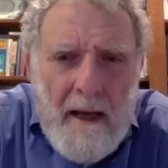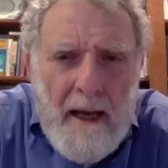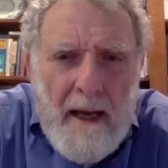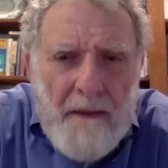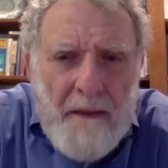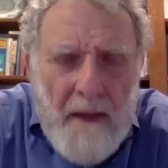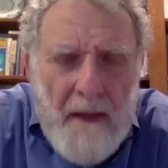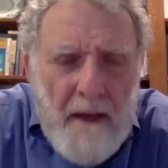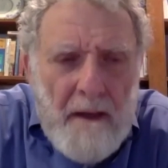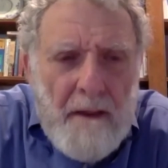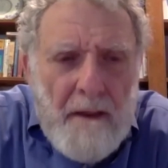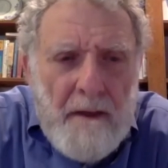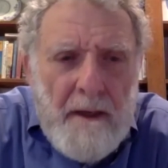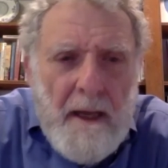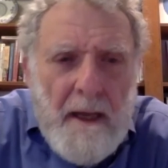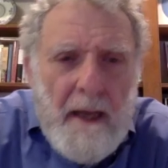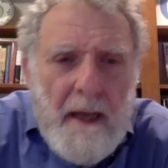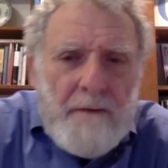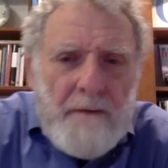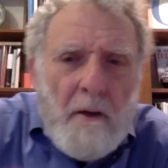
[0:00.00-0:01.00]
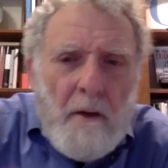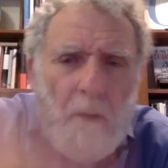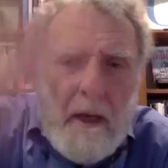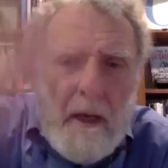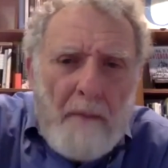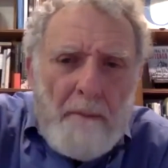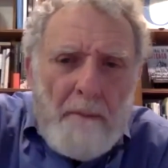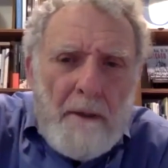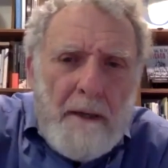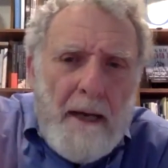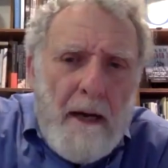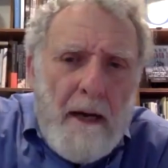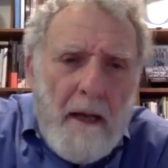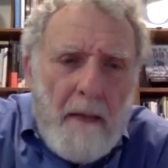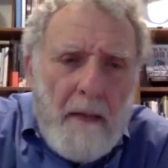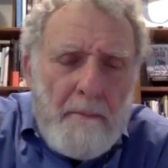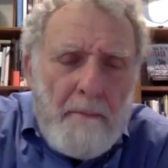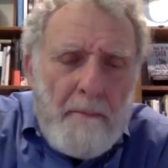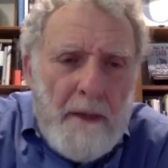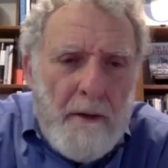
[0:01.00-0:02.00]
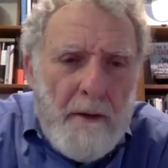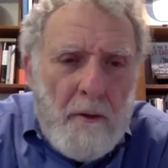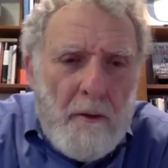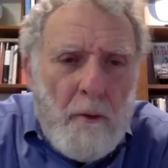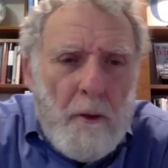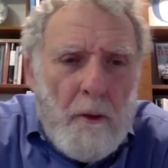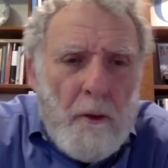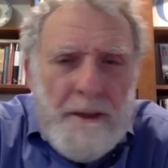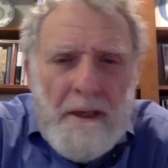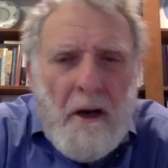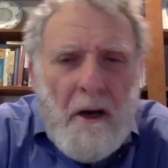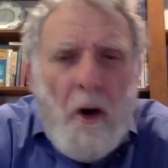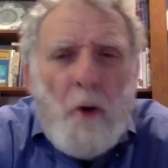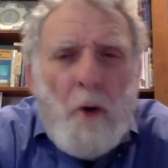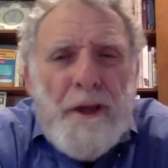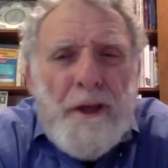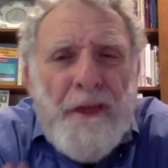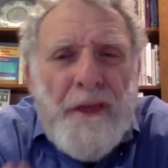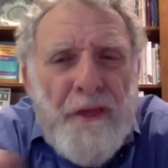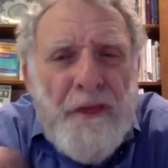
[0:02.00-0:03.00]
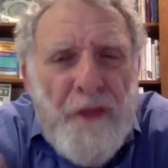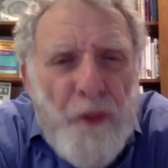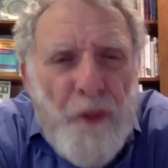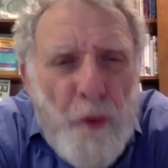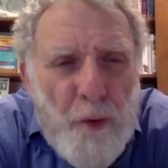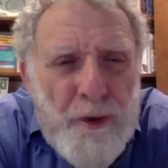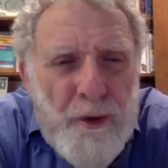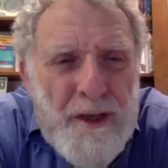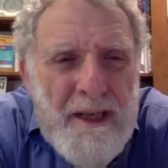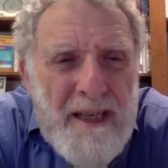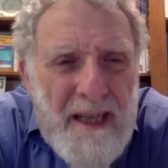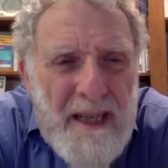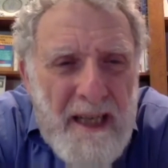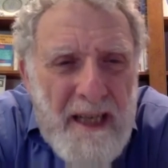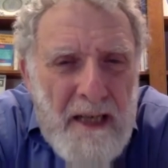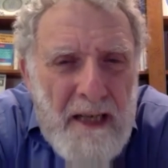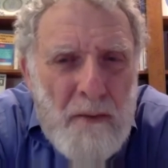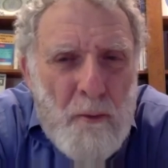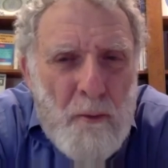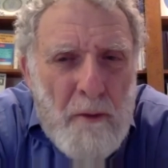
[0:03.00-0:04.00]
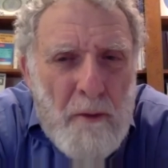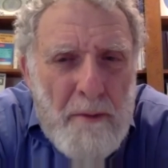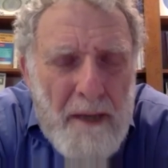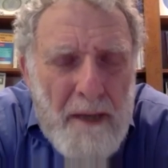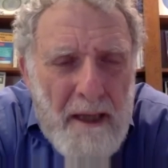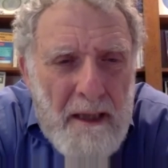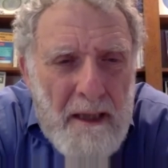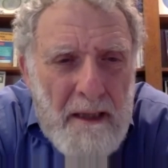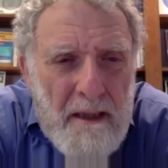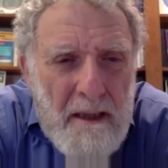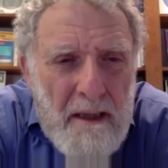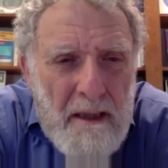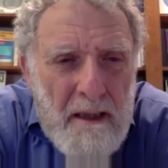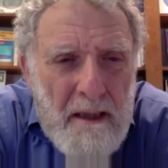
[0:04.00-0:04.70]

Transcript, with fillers: At the end of the day, after going up and down and up and down the courts, only 13 were upheld.